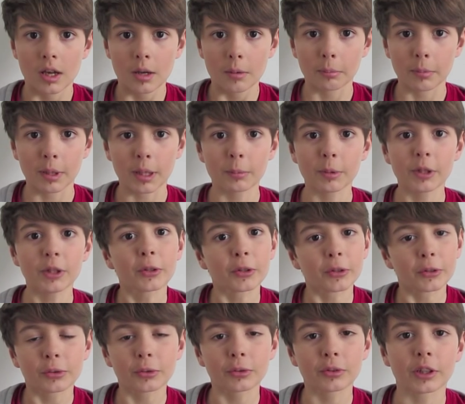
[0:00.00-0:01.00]
Maybe
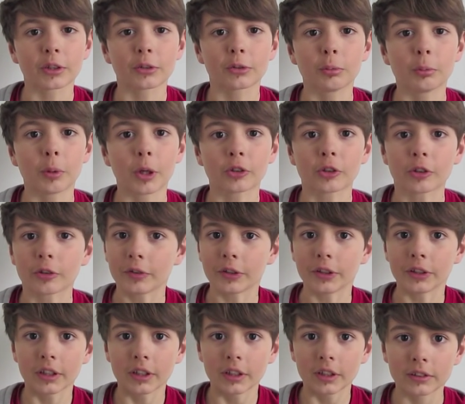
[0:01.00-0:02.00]
you're using too much of
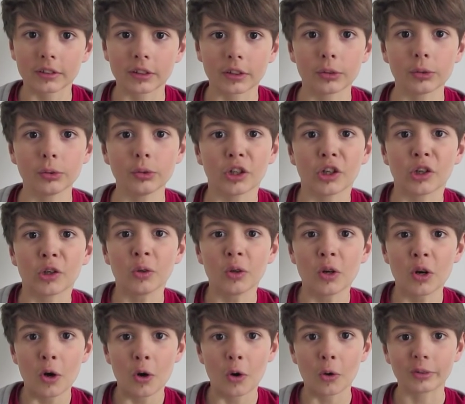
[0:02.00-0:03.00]
it. Did you
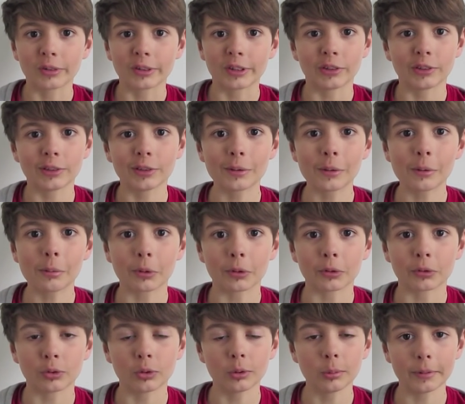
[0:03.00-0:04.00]
know only
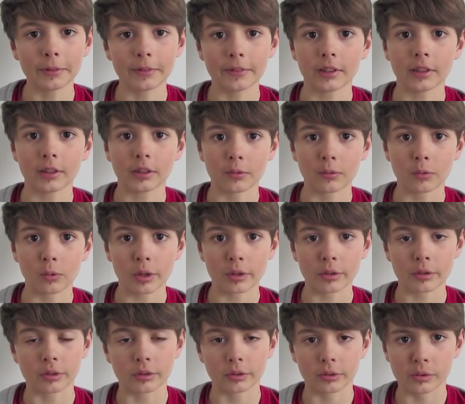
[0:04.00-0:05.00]
0.2% of
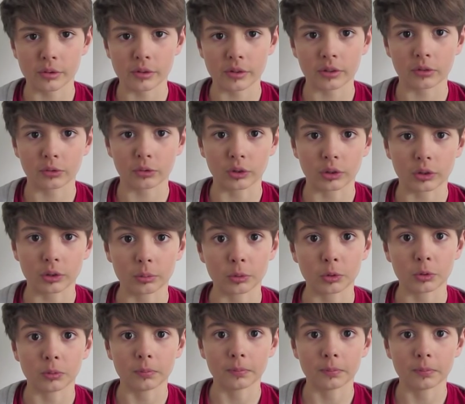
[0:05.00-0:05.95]
water on Earth is drinkable?